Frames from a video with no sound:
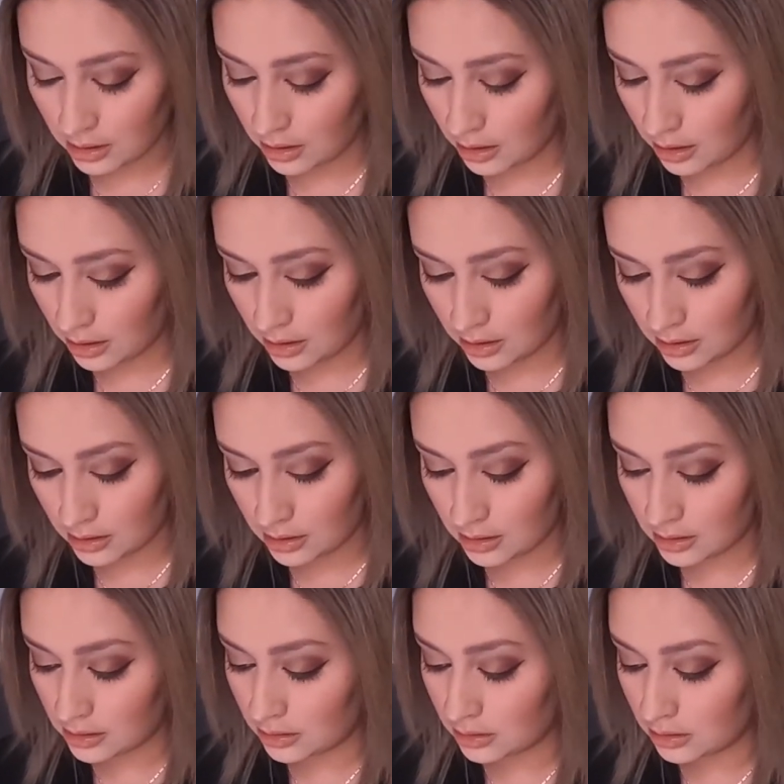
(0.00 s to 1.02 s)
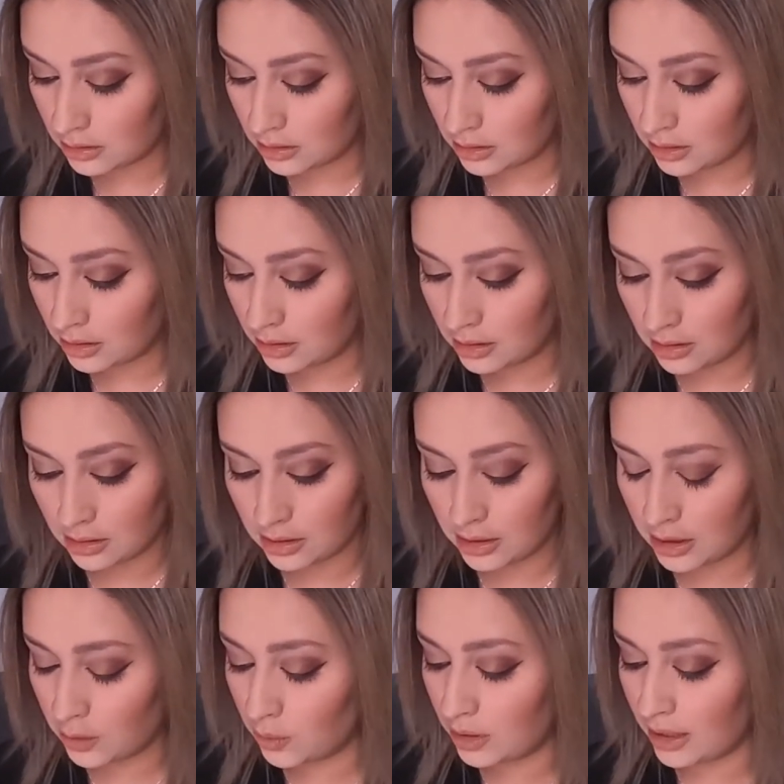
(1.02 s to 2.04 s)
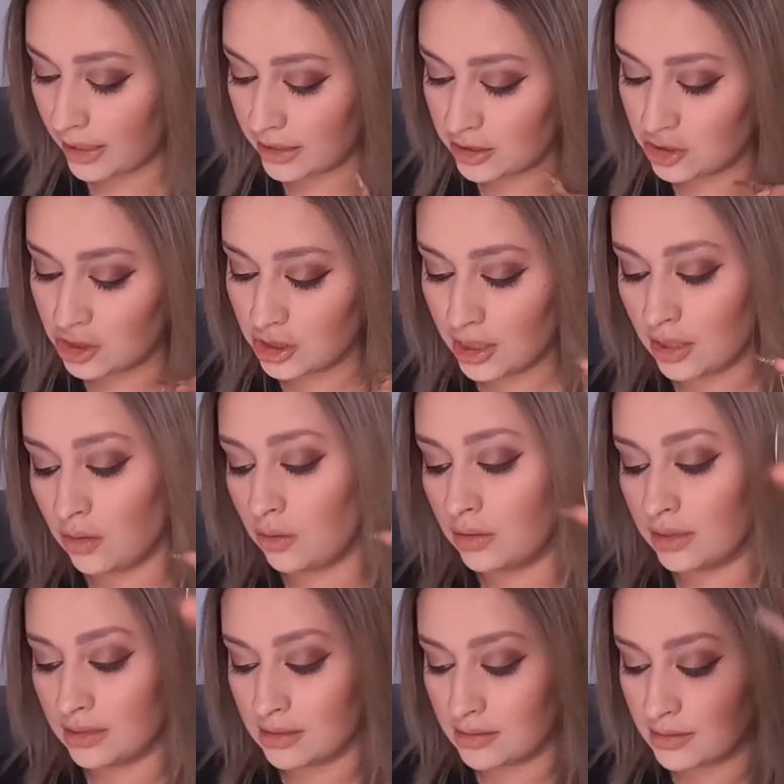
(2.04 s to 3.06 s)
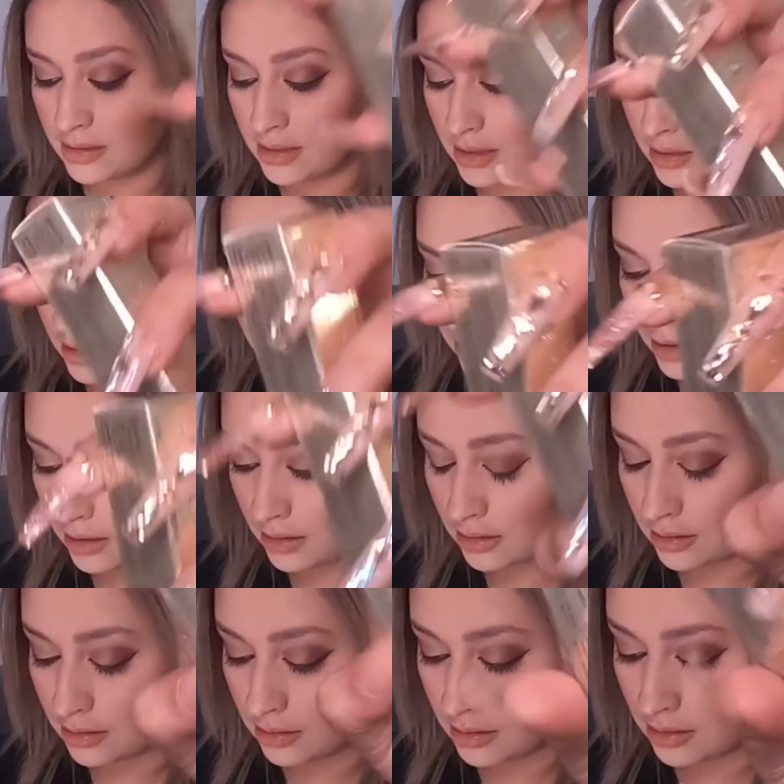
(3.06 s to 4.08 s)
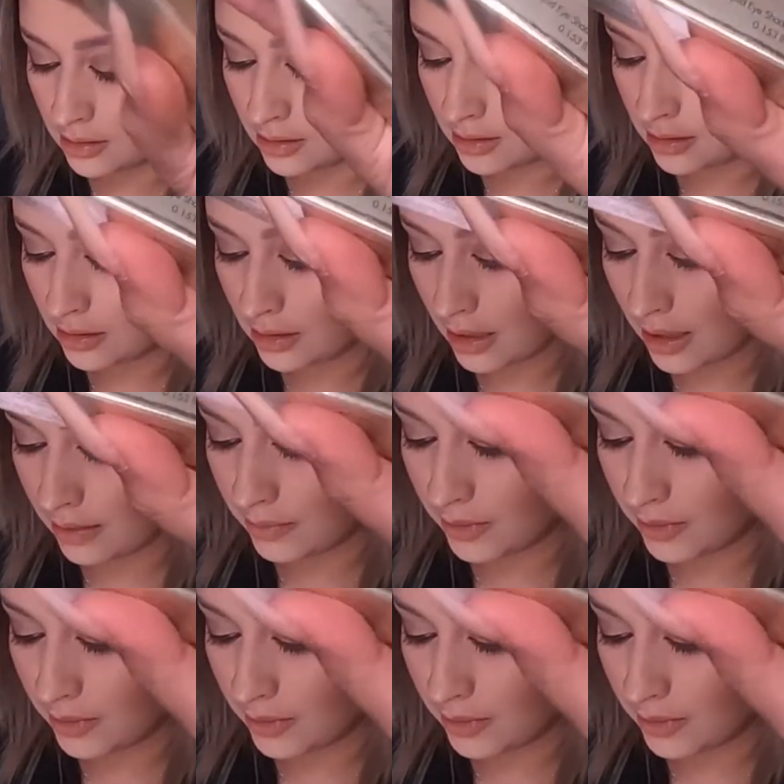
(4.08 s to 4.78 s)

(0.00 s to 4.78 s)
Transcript: El liquid eyeshadow de Stila a